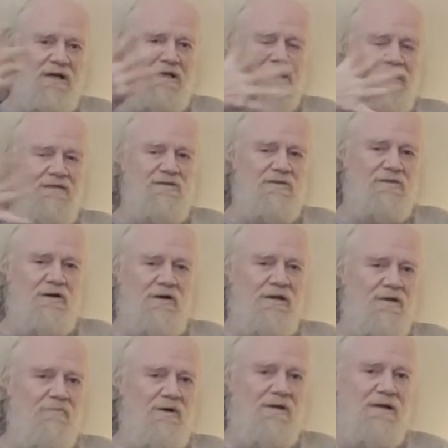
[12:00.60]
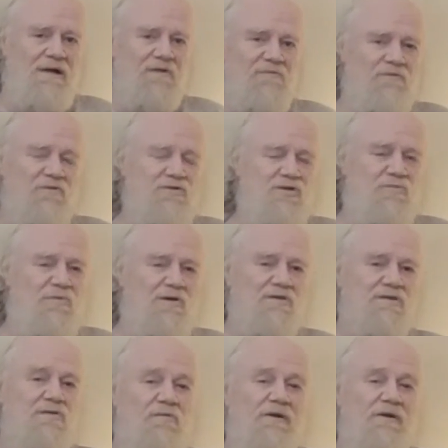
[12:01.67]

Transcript: they took all that money out the first 2 months, and